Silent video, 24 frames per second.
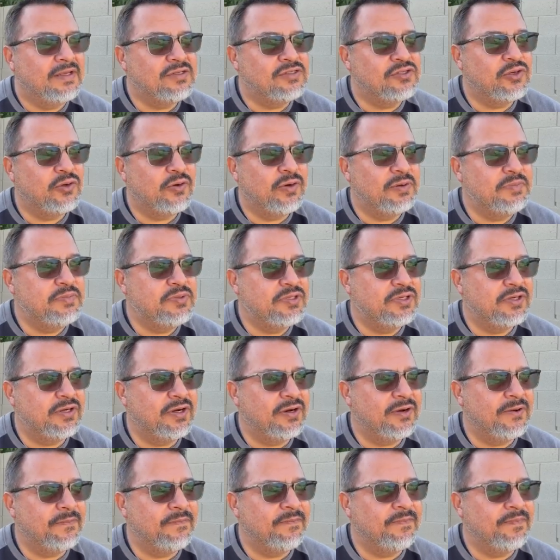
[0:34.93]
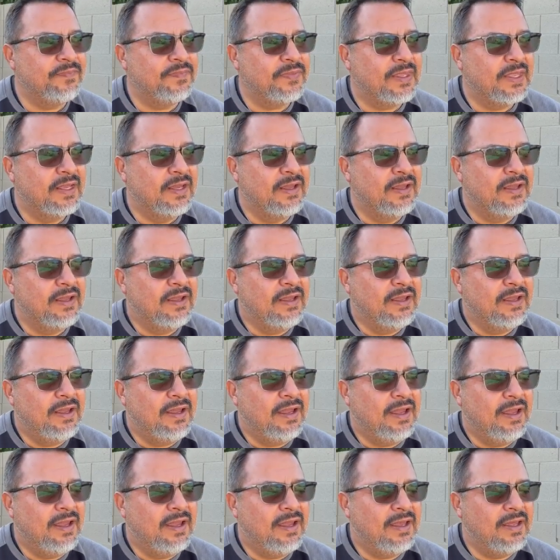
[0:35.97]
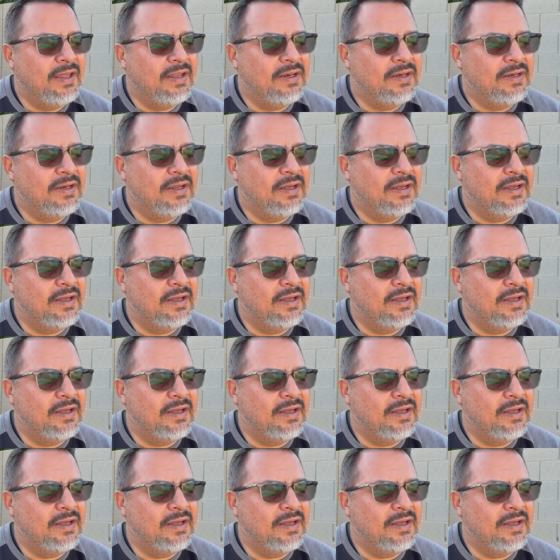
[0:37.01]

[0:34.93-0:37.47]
scripture, and